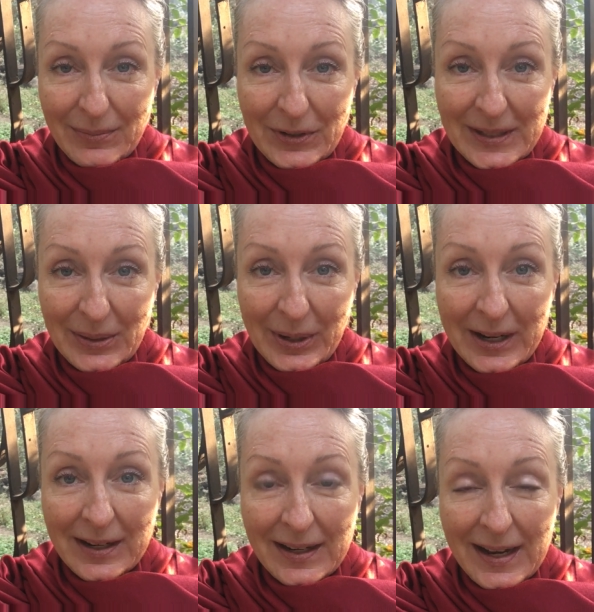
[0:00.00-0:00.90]

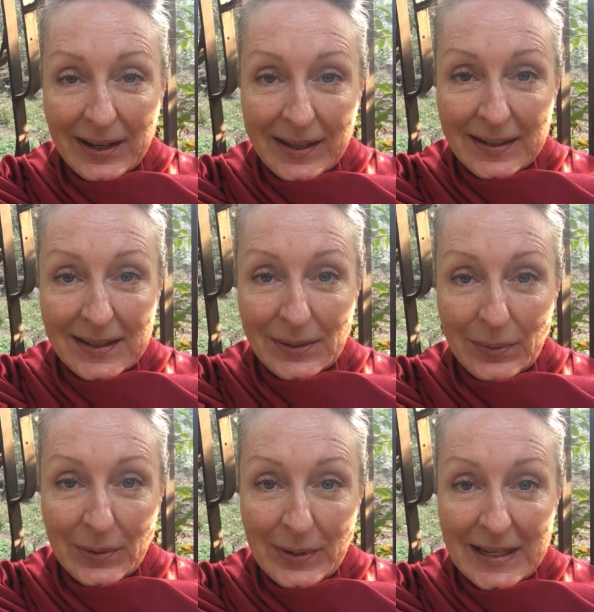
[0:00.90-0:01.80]
resort, and
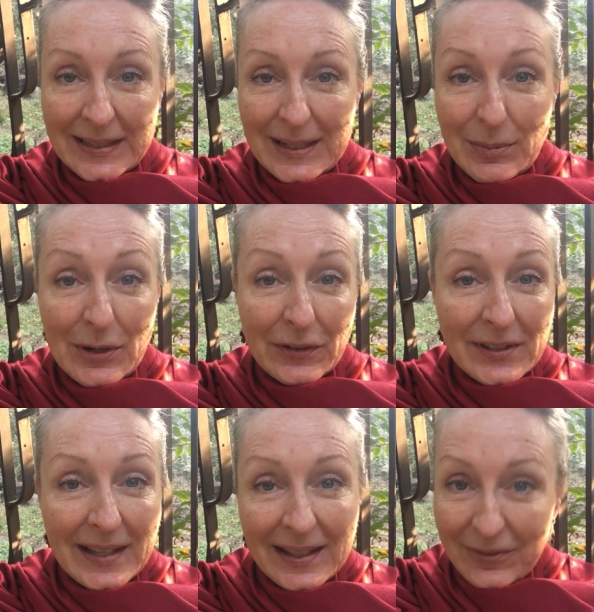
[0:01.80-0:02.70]
when we see beautiful
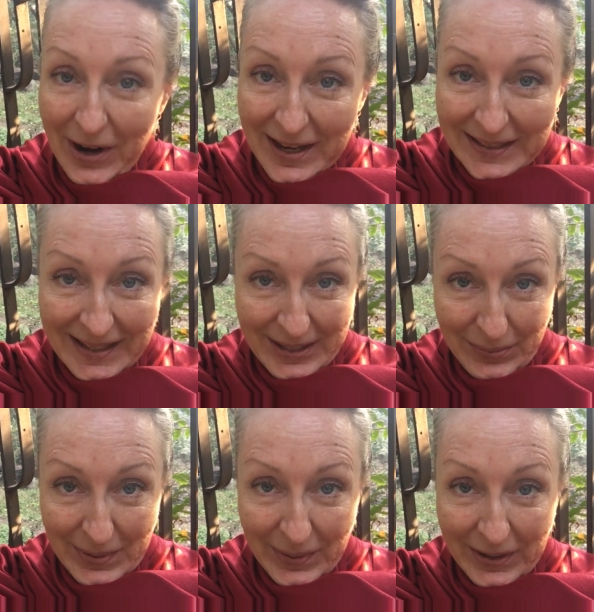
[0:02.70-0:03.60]
sunrise
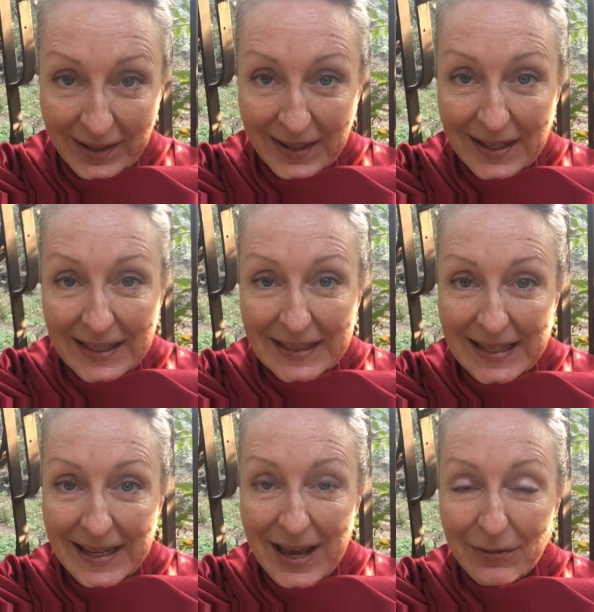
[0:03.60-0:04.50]
like we were
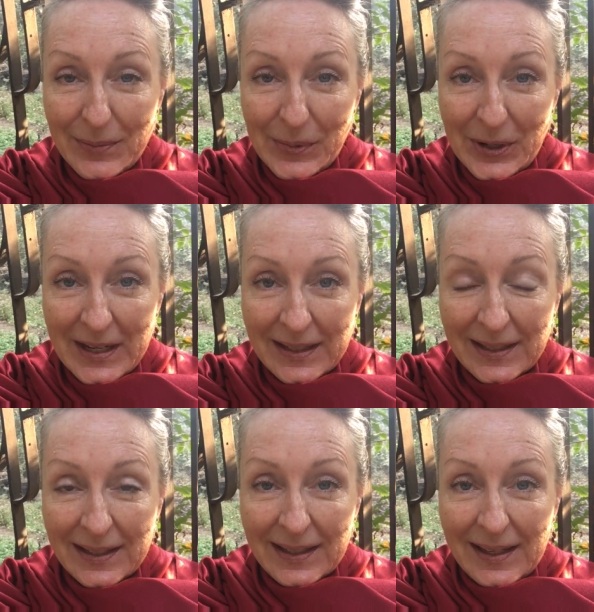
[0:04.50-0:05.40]
seeing every
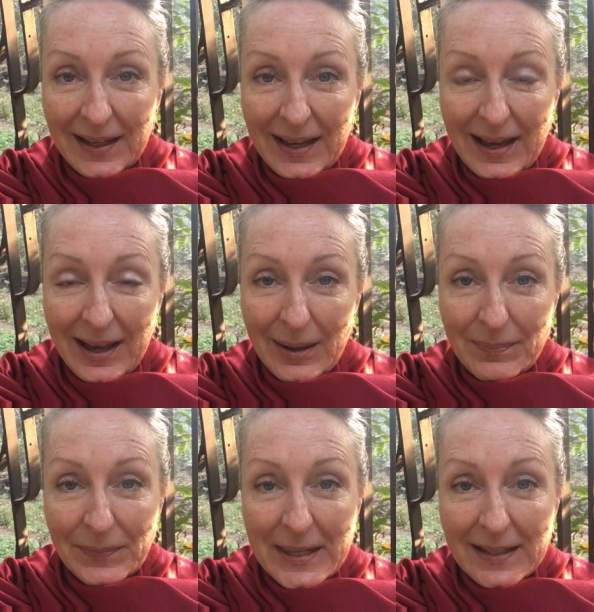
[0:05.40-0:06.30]
morning,
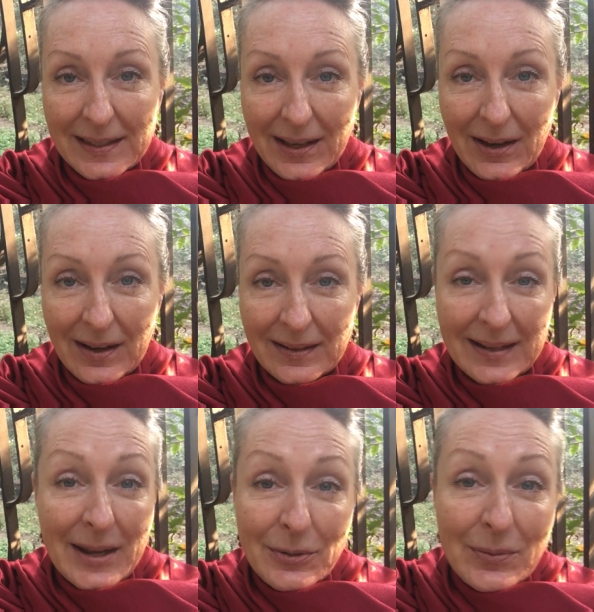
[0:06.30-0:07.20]

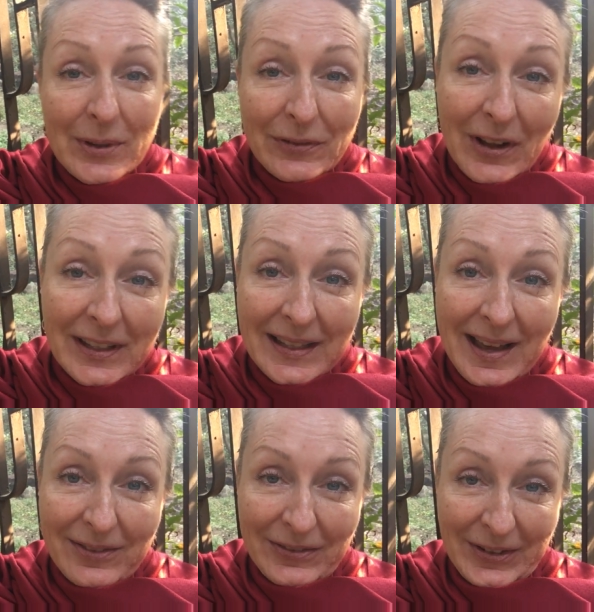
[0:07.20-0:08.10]
and when we fall in
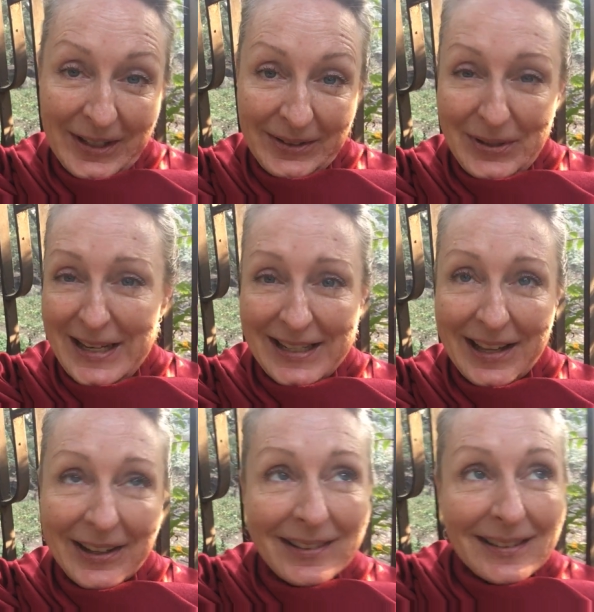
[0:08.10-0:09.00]
love with each
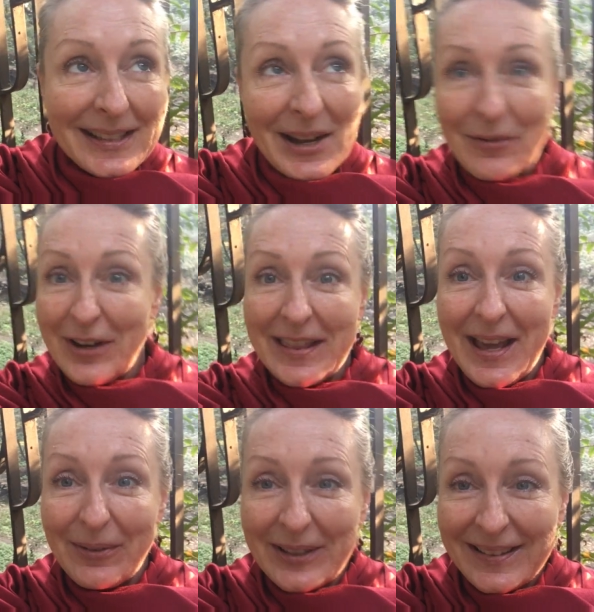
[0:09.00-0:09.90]
other, let's not forget
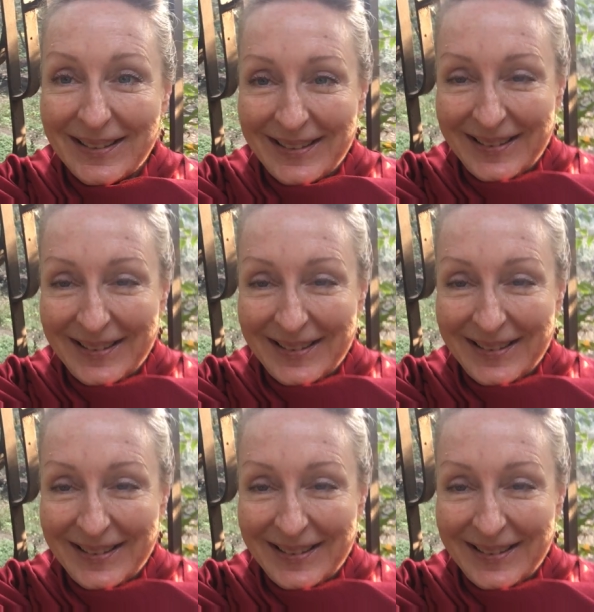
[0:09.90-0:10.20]
that one.